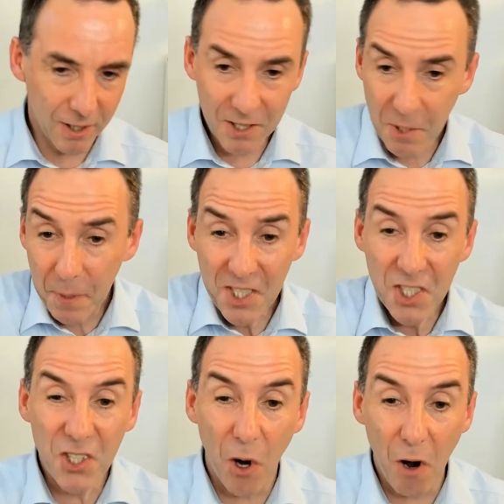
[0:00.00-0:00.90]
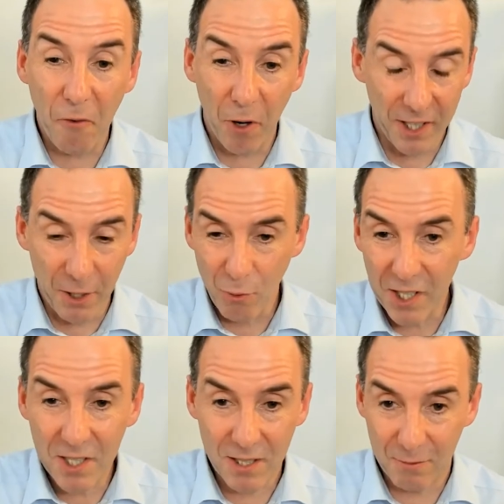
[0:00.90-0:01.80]
there's a piece of software that
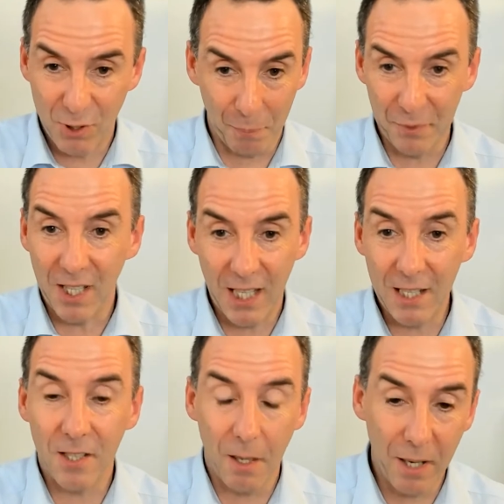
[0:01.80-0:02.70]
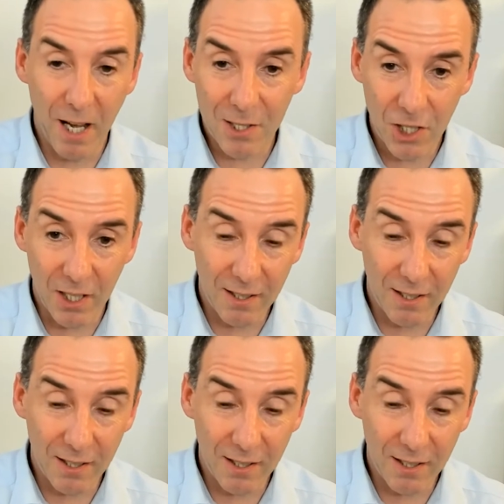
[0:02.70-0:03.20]
writes something into the blockchain.